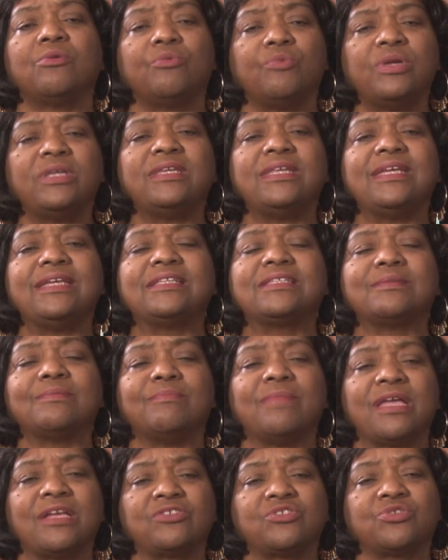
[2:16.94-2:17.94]
We need to
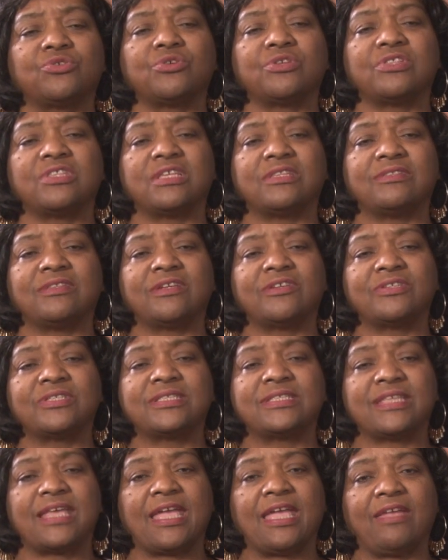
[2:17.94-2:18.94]
make sure that they're
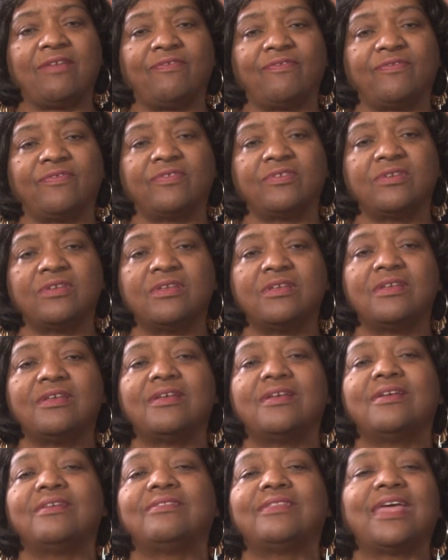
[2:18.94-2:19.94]
safe.
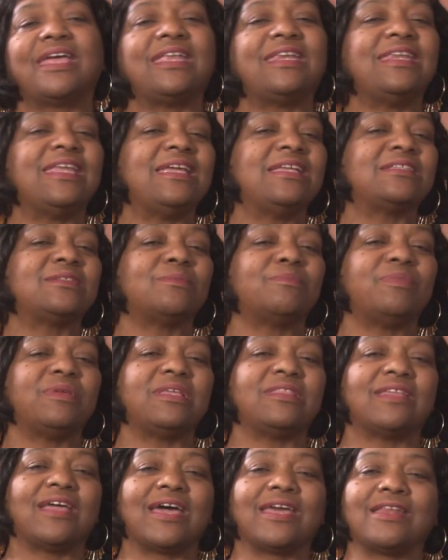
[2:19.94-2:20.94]
They need to be
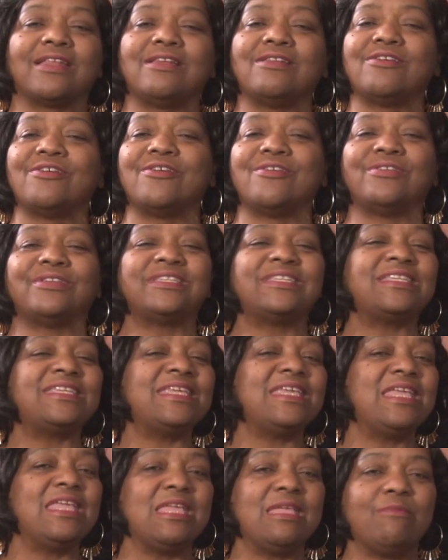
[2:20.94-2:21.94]
there to learn
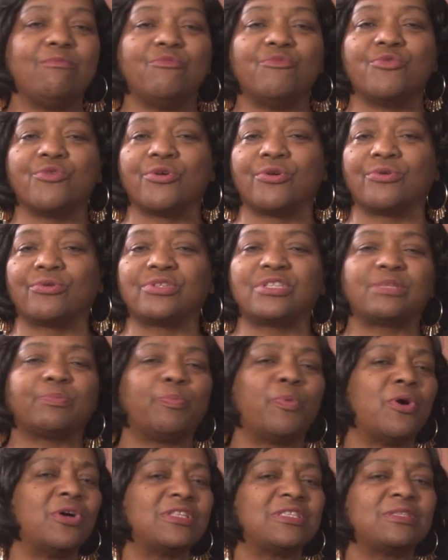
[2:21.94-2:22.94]
teamwork,
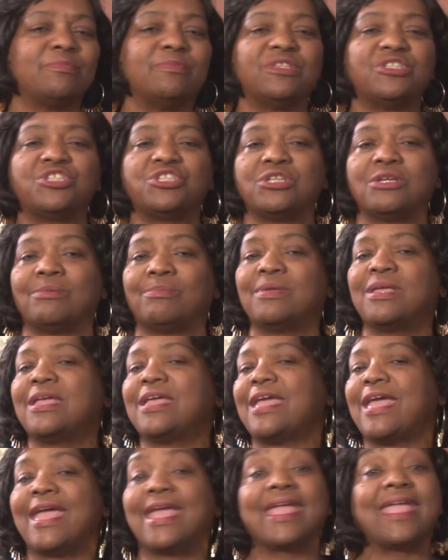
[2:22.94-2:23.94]
sportsmanship,
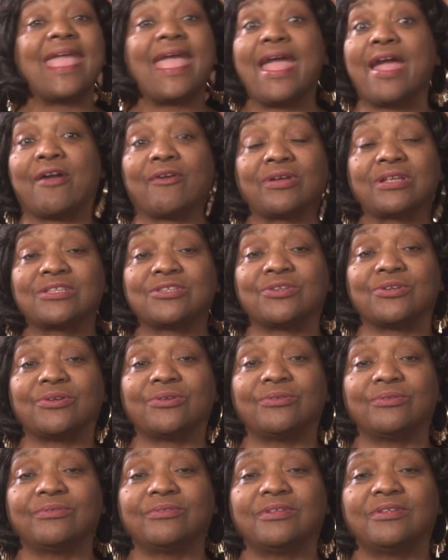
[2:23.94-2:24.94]
and character.
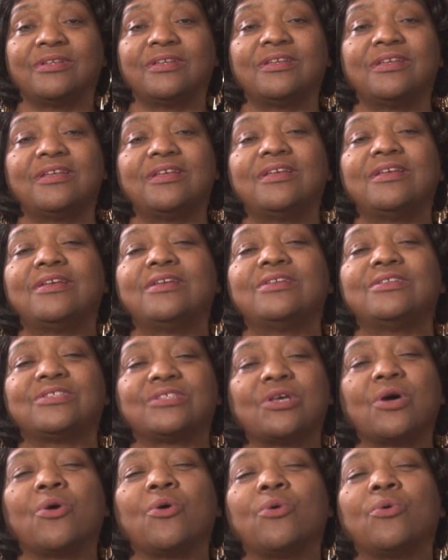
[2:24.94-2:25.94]

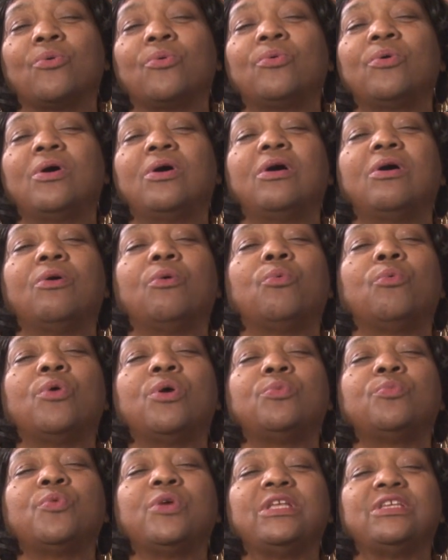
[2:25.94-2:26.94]
So
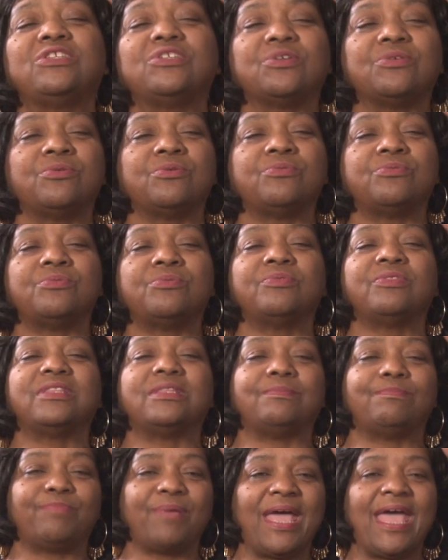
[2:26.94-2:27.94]
when we do
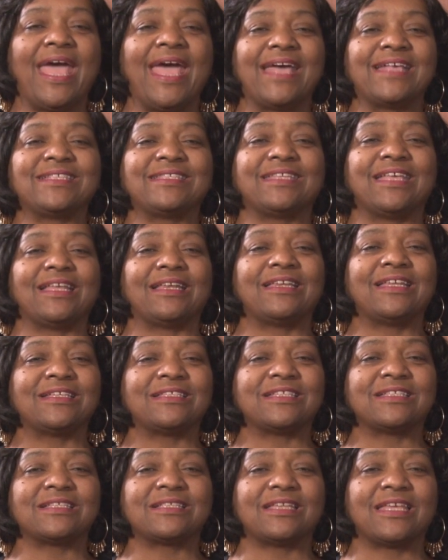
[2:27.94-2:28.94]
pass that
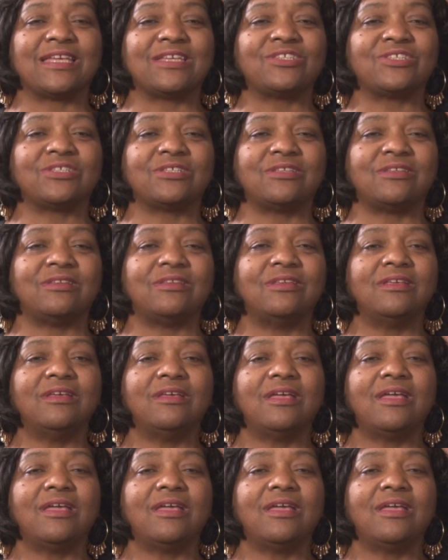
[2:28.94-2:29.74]
legislation,